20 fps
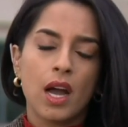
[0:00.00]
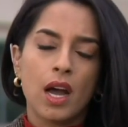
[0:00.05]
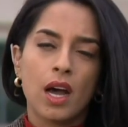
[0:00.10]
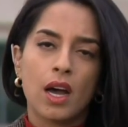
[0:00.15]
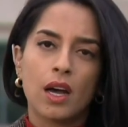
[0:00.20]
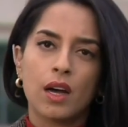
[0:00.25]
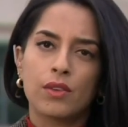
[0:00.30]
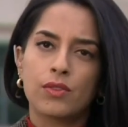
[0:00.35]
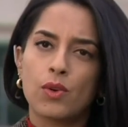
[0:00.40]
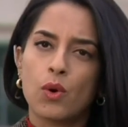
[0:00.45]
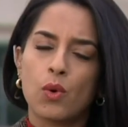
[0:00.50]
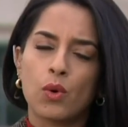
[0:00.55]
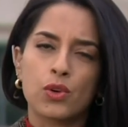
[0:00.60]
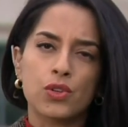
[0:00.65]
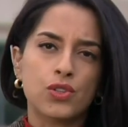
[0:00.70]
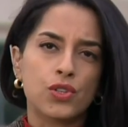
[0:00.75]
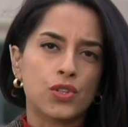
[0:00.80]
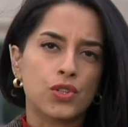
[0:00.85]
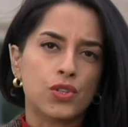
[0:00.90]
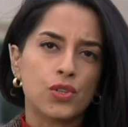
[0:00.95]
Uh, of
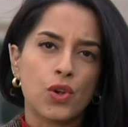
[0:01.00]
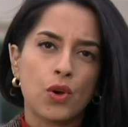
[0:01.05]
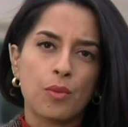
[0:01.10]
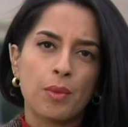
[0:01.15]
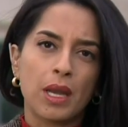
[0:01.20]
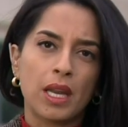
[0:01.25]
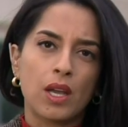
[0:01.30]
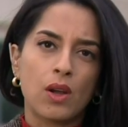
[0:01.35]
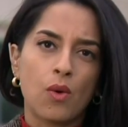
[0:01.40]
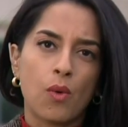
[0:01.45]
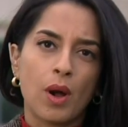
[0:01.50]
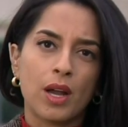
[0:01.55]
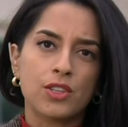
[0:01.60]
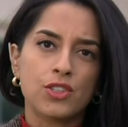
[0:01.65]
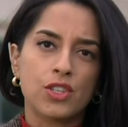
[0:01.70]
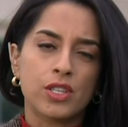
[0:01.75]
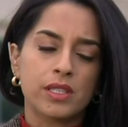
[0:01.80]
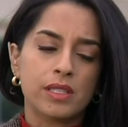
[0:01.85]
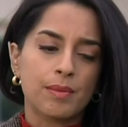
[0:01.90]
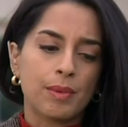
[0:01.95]
course, just so many
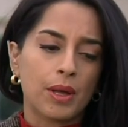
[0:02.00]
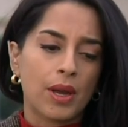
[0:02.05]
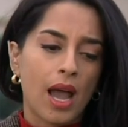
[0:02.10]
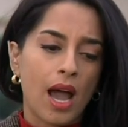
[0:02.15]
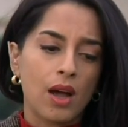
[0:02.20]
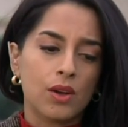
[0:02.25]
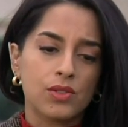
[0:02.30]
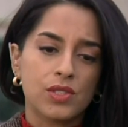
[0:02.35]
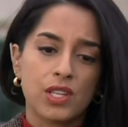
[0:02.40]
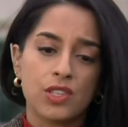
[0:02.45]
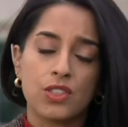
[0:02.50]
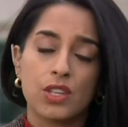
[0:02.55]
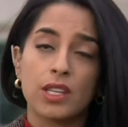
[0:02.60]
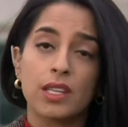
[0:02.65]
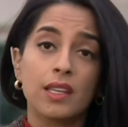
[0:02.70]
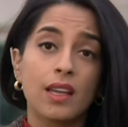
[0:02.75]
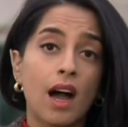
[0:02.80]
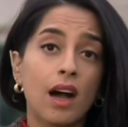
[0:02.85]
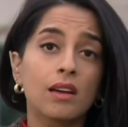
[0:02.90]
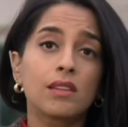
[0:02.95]
questions about how such a
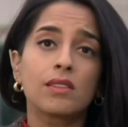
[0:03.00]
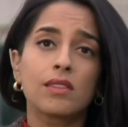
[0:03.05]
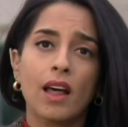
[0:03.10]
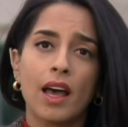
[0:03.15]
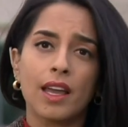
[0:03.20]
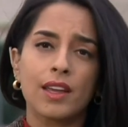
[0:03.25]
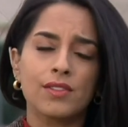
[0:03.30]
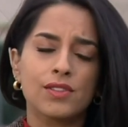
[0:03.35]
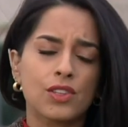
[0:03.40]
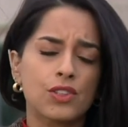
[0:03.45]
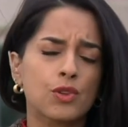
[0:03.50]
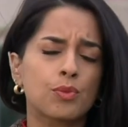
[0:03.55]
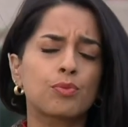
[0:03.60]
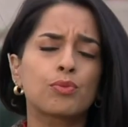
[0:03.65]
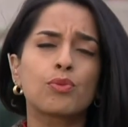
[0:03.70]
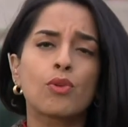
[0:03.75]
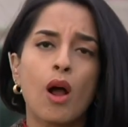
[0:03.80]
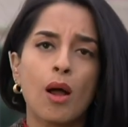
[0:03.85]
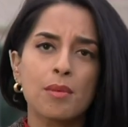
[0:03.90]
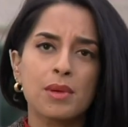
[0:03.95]
young life, such a
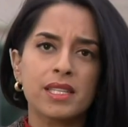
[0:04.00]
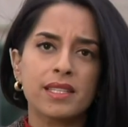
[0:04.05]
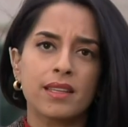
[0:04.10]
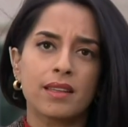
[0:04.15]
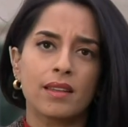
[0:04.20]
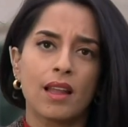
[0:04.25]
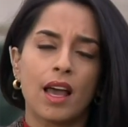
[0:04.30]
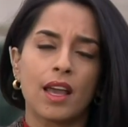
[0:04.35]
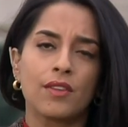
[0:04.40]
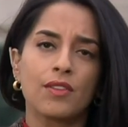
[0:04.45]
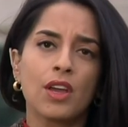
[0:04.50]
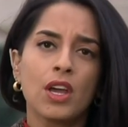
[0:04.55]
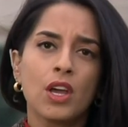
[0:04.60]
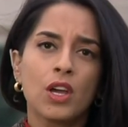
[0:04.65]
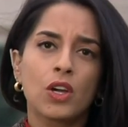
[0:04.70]
promising life,